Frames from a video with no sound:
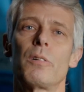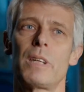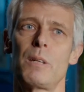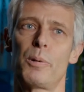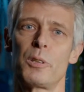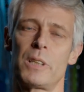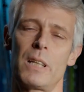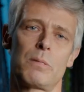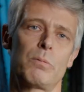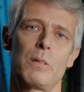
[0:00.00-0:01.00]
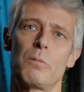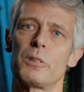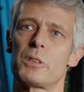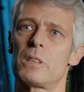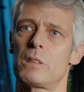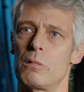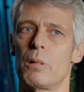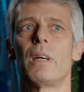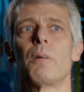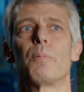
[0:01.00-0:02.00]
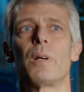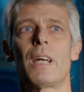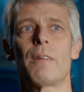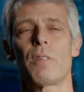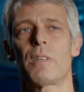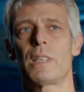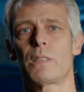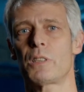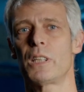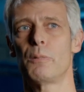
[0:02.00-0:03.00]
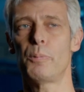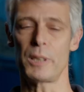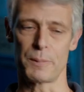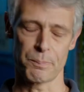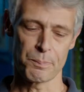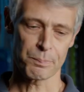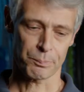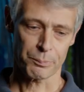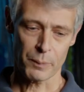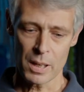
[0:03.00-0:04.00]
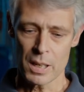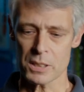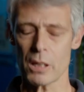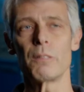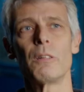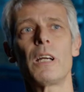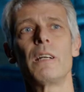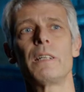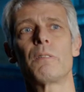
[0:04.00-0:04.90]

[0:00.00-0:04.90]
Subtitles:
the project. We wanted to bring everything into a single point. So not only